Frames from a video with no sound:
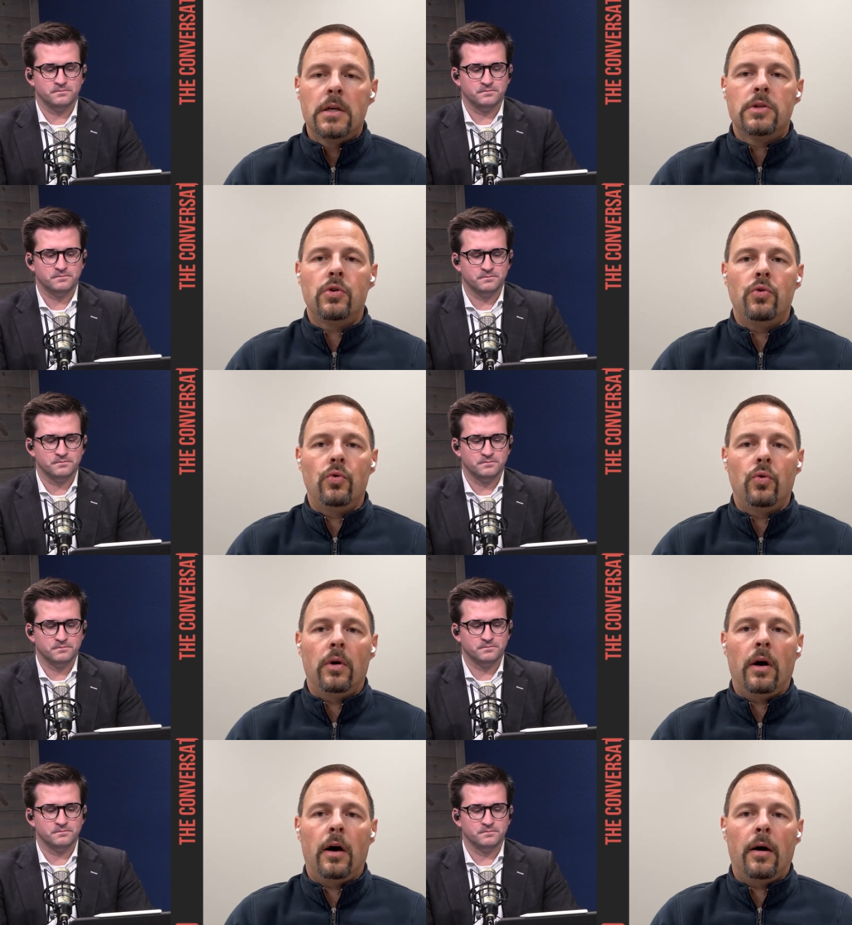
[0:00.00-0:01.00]

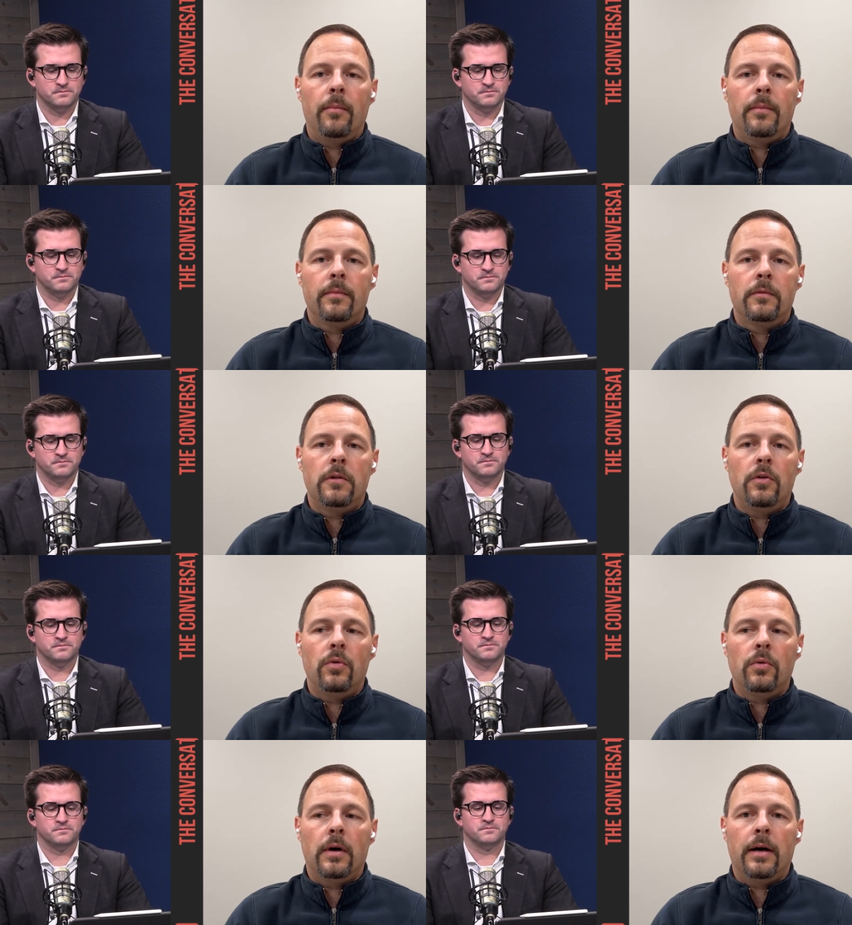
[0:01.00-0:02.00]
Speaker 1: to um,
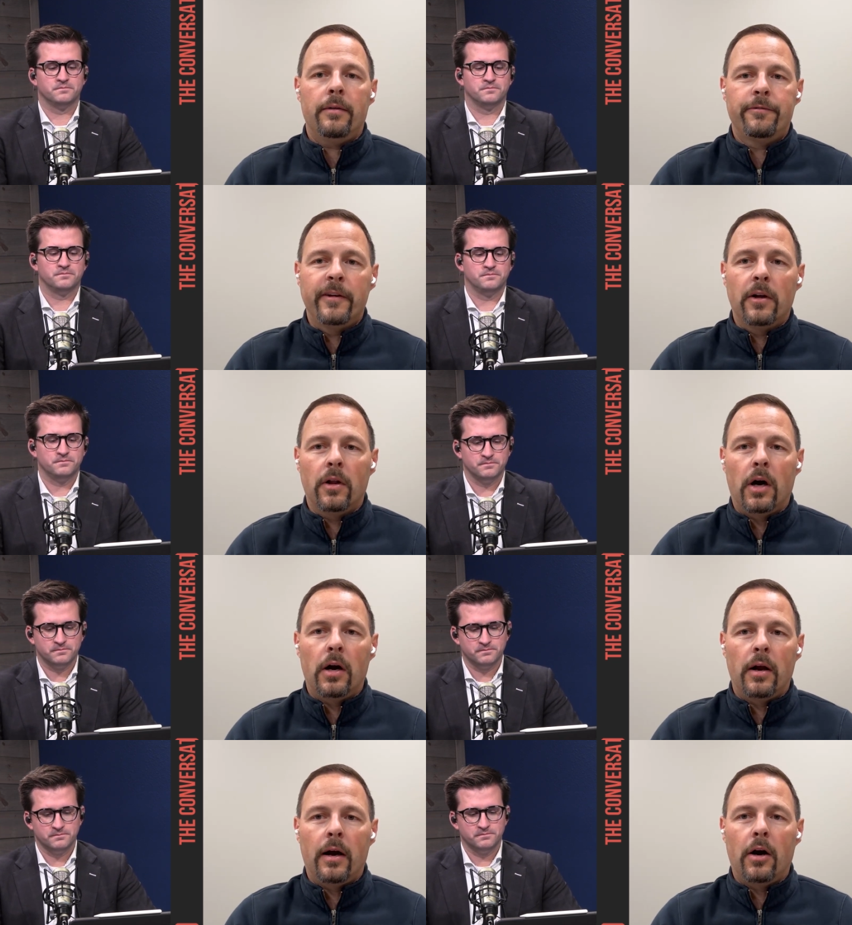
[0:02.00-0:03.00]
to uh, fill
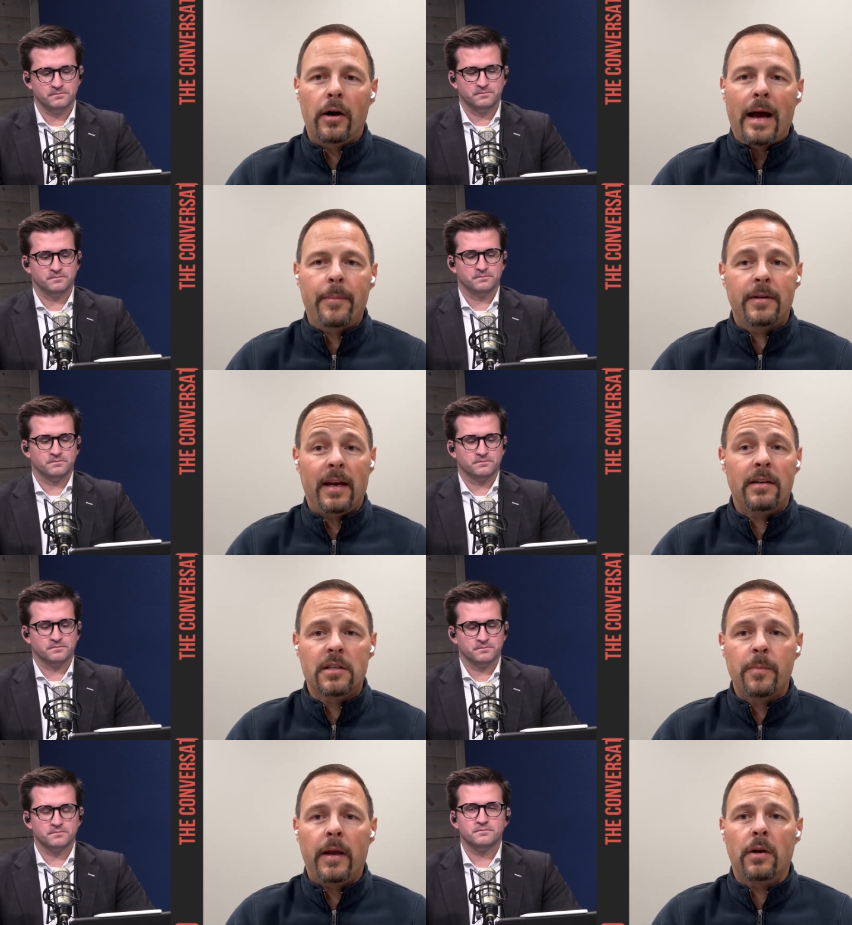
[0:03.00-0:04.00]
our uh, our appetite to
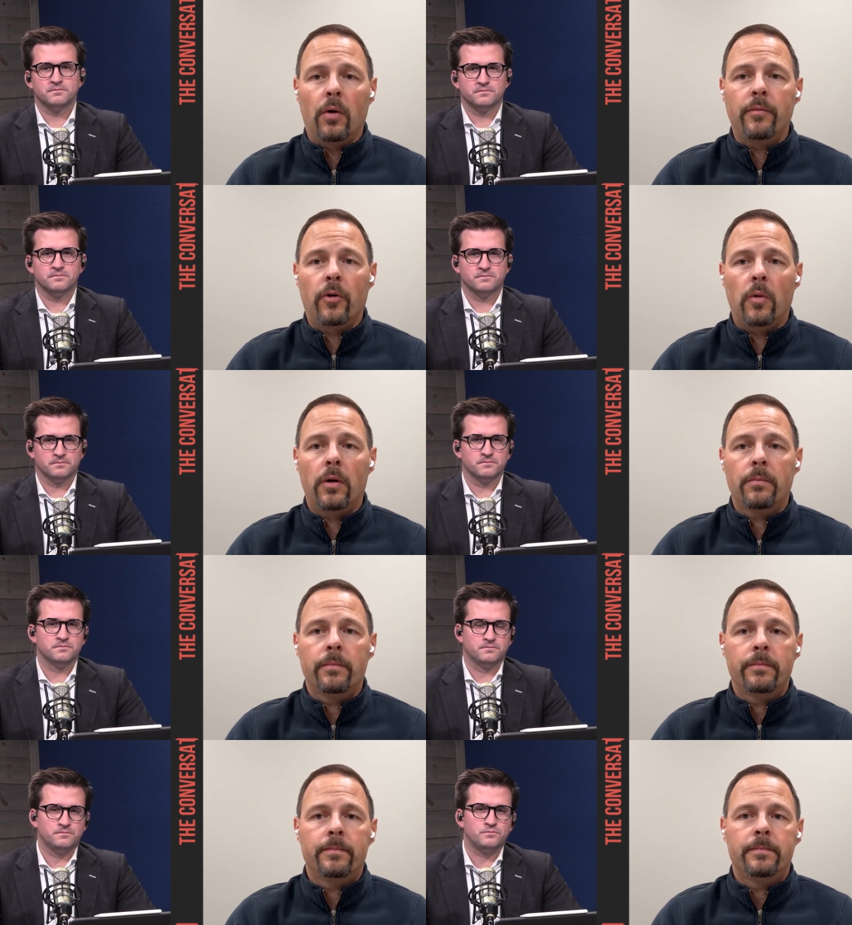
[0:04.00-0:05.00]
spend going forward.
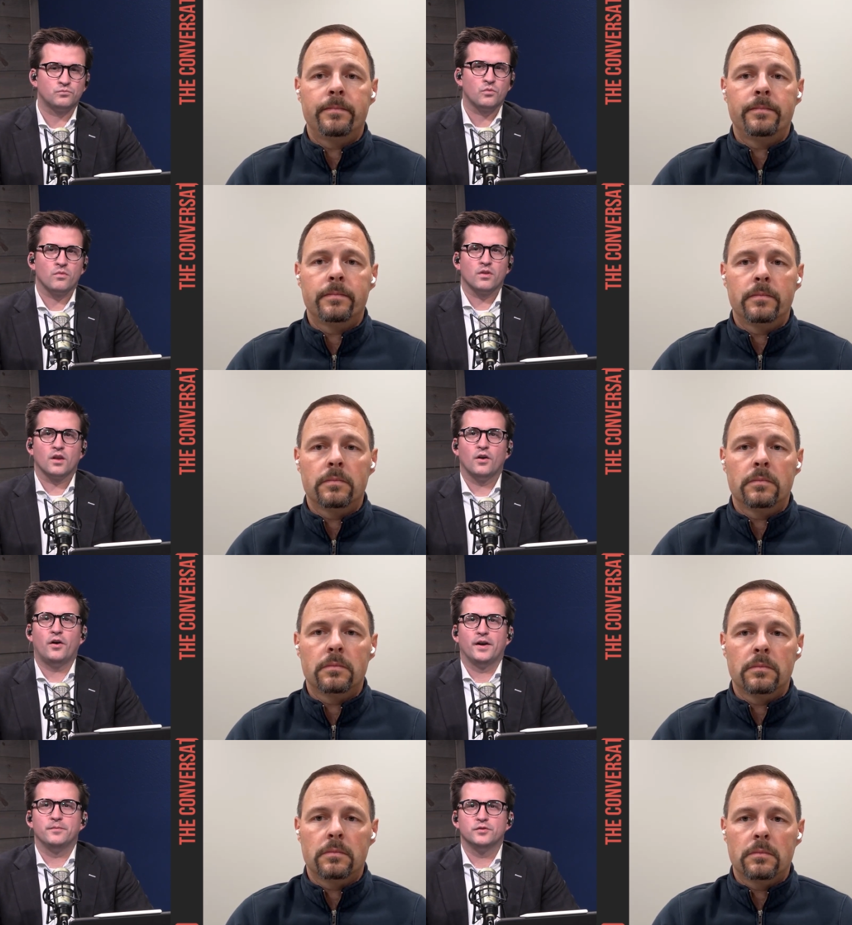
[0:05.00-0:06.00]

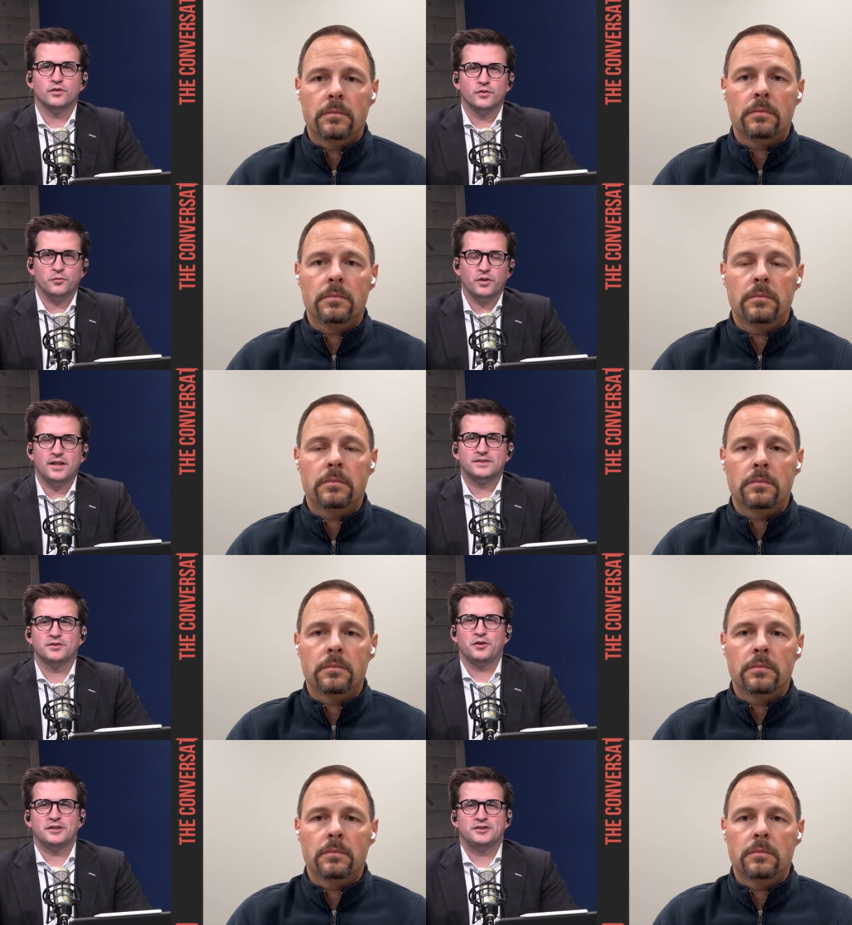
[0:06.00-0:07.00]
Speaker 2: All right. Well, let's
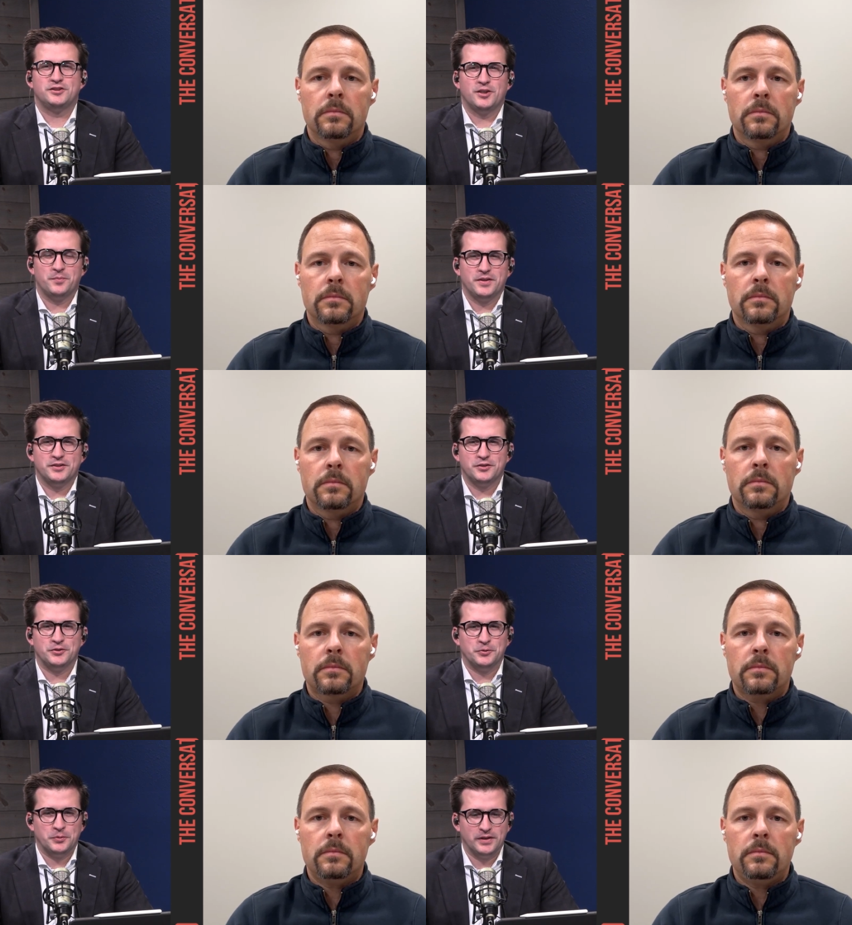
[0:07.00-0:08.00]
let's jump
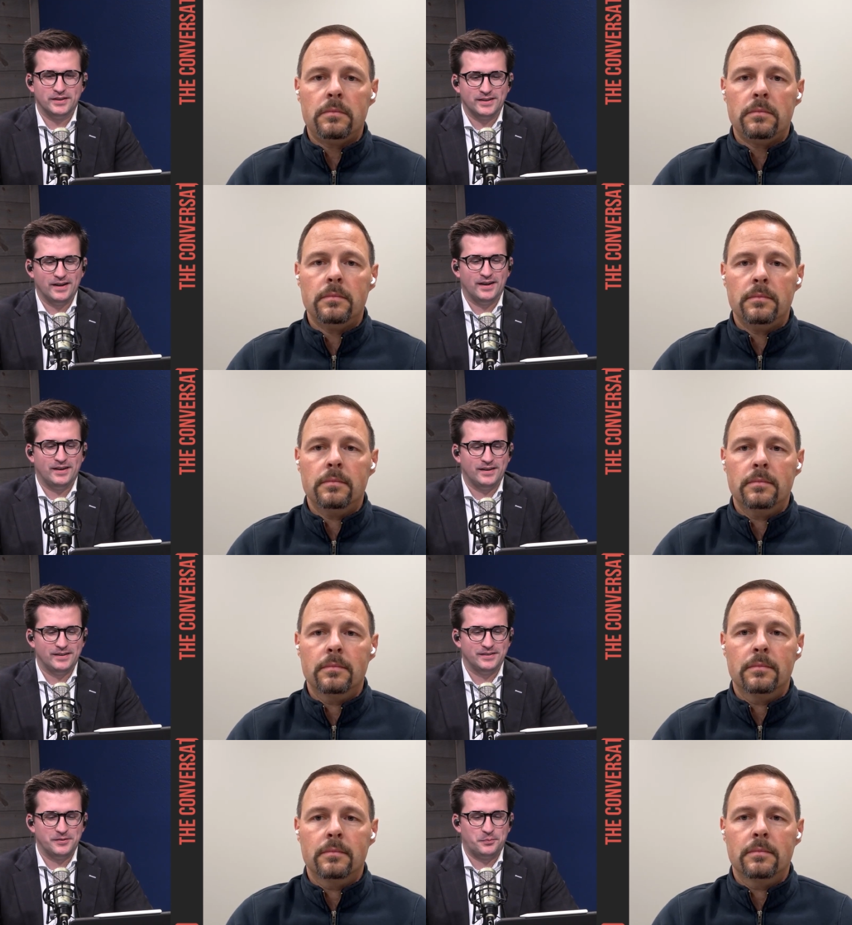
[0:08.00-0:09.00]
into
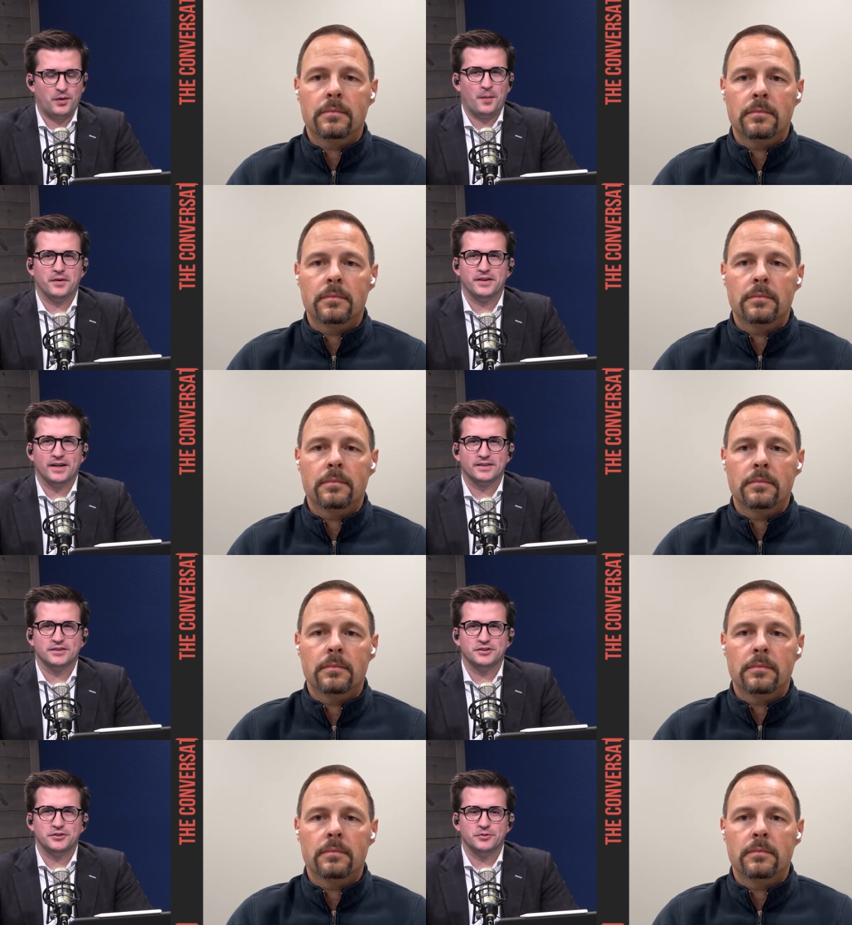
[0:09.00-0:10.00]
uh, property
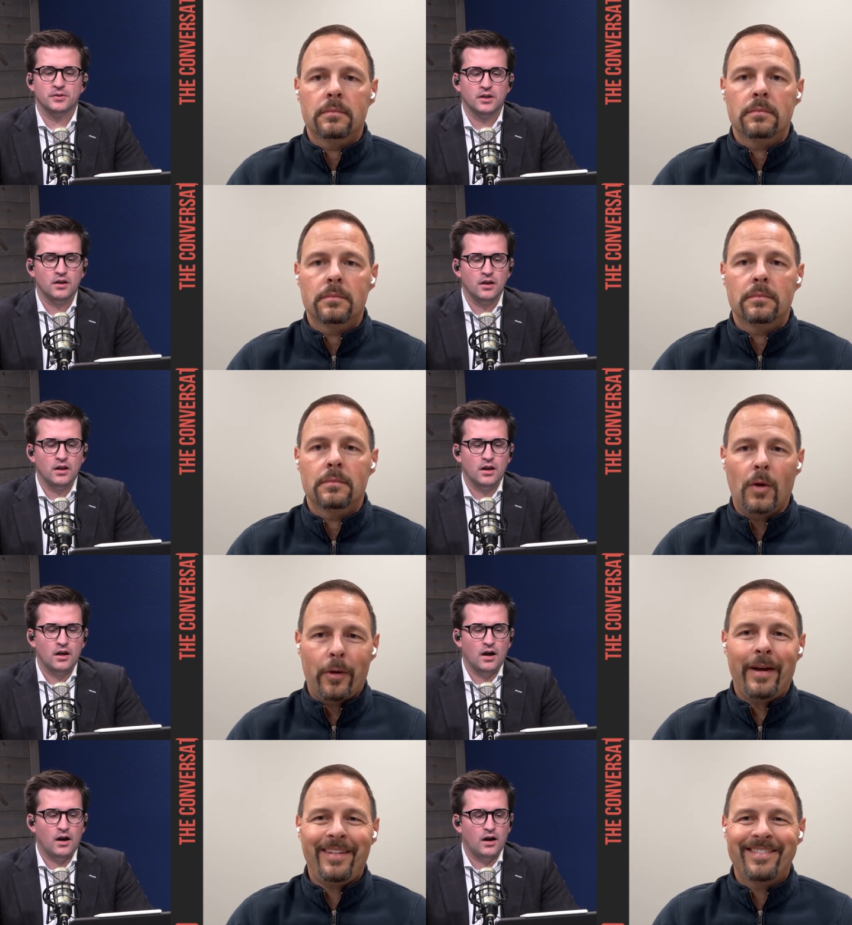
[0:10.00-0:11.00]
tax issue.
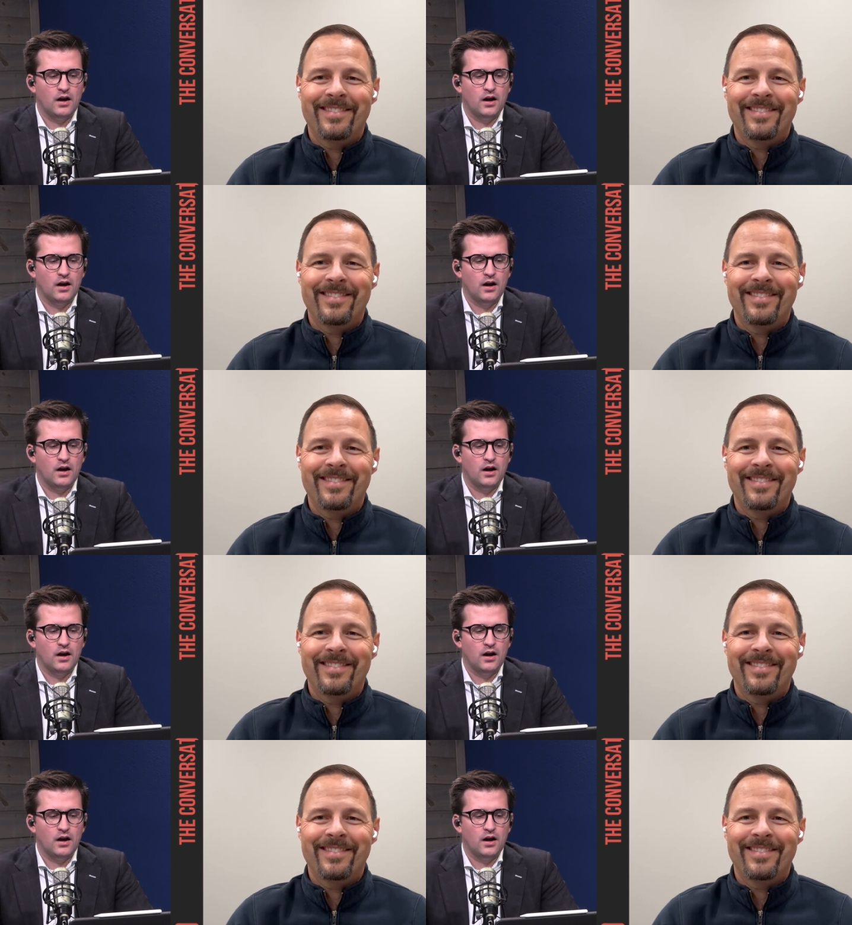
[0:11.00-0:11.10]
Okay.